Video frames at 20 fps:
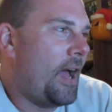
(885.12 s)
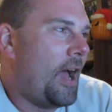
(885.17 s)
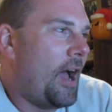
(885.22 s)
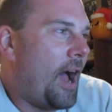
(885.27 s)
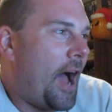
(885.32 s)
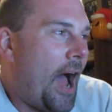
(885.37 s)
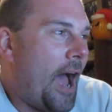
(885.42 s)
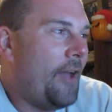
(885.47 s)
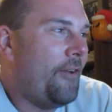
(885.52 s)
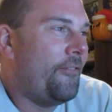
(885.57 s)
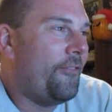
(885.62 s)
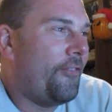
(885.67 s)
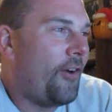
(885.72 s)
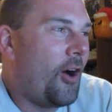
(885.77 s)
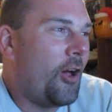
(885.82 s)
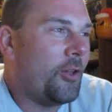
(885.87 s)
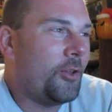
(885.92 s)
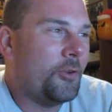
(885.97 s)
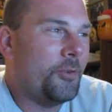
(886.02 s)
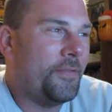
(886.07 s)
I
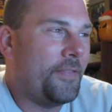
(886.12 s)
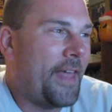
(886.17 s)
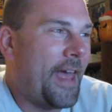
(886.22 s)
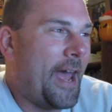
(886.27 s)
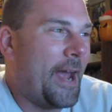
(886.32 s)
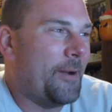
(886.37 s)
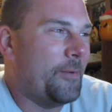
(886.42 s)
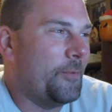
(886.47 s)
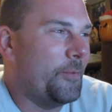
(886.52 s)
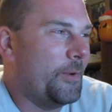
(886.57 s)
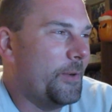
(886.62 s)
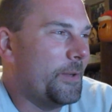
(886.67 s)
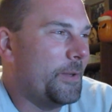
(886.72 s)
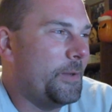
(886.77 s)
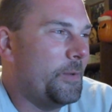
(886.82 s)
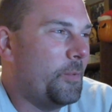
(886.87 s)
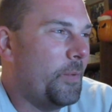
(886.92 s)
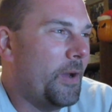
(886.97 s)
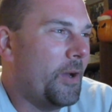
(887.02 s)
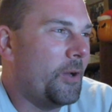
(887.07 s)
followed that
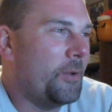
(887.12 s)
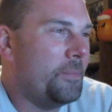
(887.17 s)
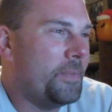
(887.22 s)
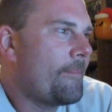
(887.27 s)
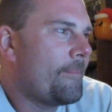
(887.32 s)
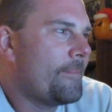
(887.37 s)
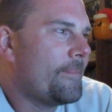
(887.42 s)
really well.